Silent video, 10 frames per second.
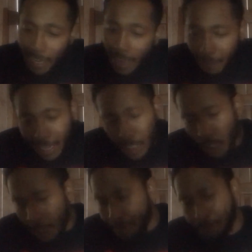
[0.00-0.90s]
that
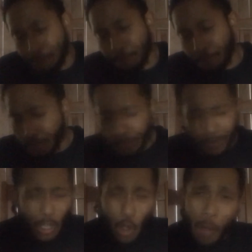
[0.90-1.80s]
matchup,
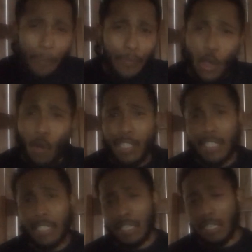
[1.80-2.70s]
going
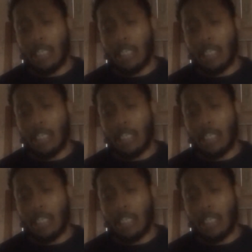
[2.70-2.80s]
to the